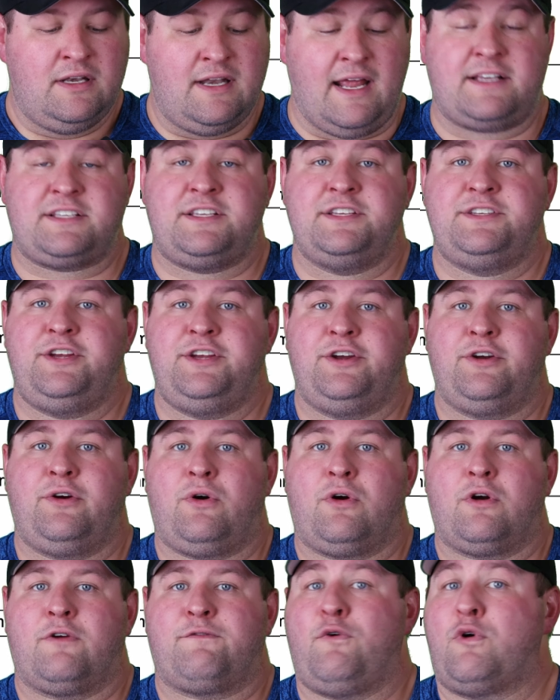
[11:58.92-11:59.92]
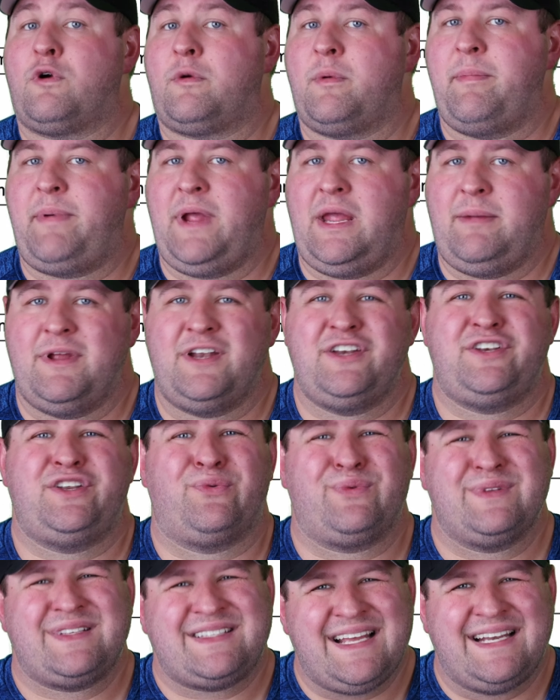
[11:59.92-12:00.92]
Next is your form of payment.
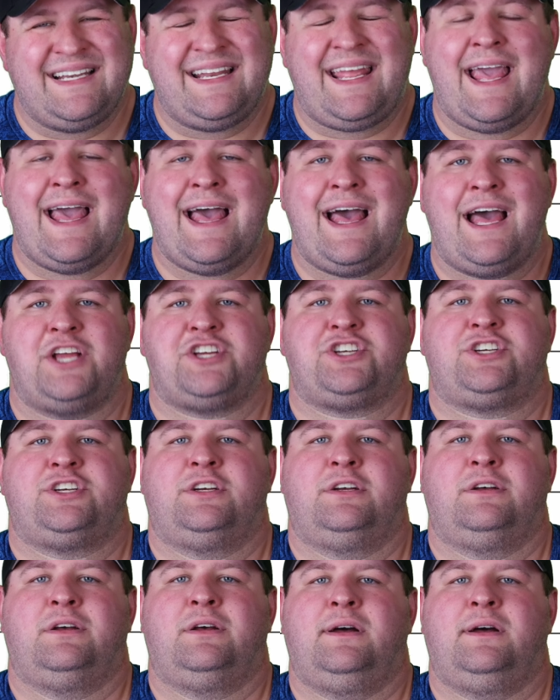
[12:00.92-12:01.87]
Don't send cash.